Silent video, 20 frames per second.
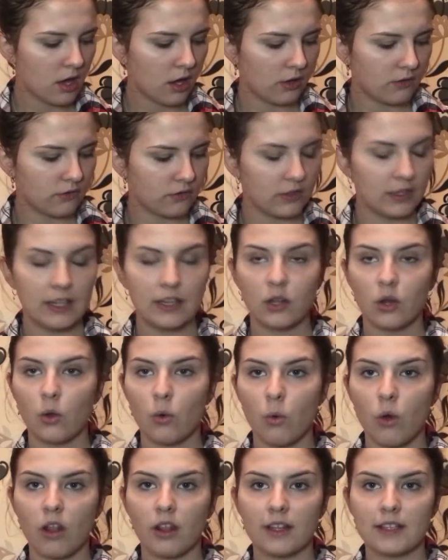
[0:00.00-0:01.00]
hopefully the
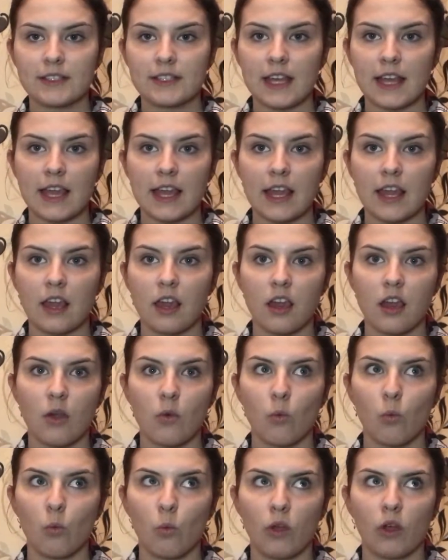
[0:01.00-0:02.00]
quality
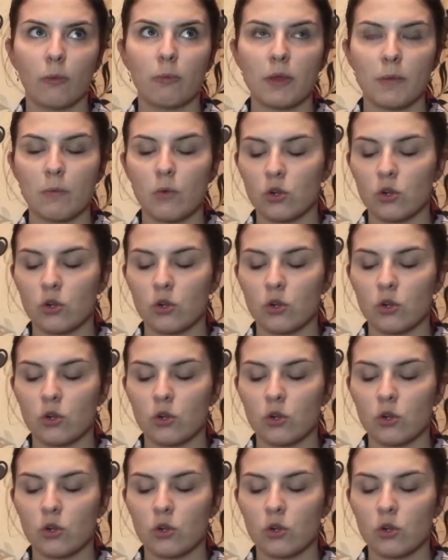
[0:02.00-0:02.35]
will be